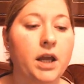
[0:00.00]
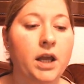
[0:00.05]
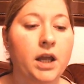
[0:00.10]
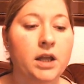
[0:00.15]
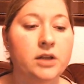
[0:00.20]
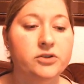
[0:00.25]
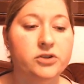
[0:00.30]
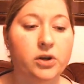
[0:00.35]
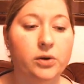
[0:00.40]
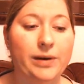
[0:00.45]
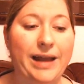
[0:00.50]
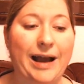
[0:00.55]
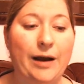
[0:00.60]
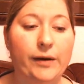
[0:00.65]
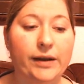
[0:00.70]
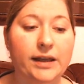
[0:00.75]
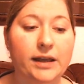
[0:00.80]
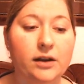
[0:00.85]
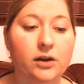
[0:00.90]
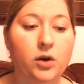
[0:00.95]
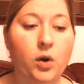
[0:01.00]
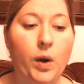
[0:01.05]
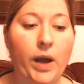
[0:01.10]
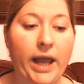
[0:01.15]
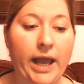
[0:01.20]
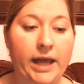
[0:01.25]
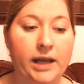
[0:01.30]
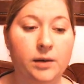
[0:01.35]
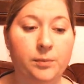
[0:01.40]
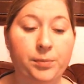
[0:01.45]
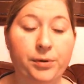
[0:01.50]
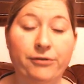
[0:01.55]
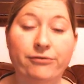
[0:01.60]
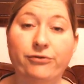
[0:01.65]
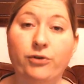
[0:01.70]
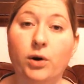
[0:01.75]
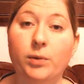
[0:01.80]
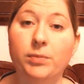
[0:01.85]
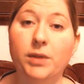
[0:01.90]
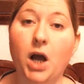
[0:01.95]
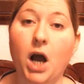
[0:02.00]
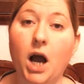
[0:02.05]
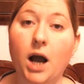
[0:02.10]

So now I can go ahead and perform the